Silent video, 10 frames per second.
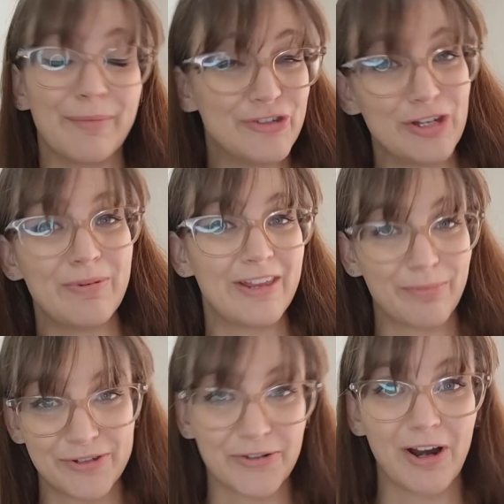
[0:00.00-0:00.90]
I'm a GP
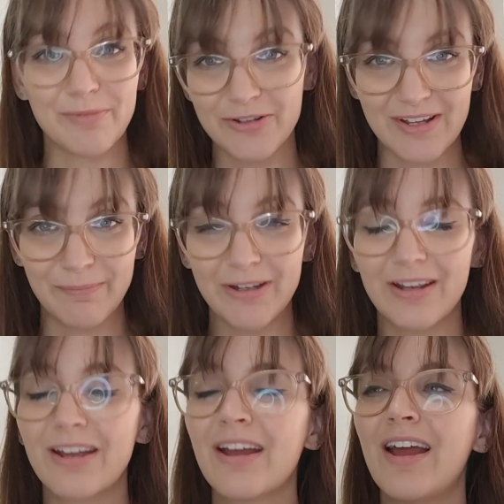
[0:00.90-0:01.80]
that prescribed
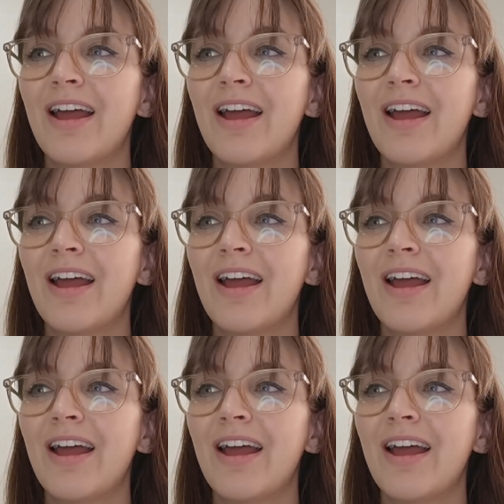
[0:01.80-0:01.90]
Ozempic,